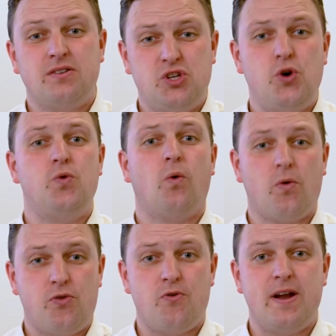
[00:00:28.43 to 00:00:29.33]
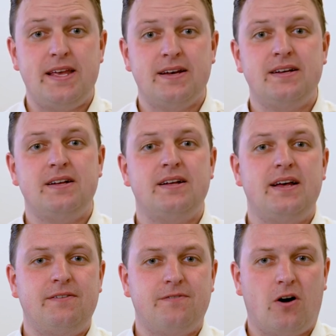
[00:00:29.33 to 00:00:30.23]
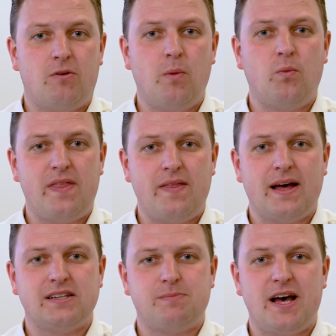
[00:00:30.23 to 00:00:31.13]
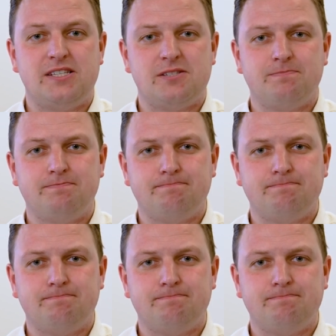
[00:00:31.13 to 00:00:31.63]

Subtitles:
2 or 3 environment within that space.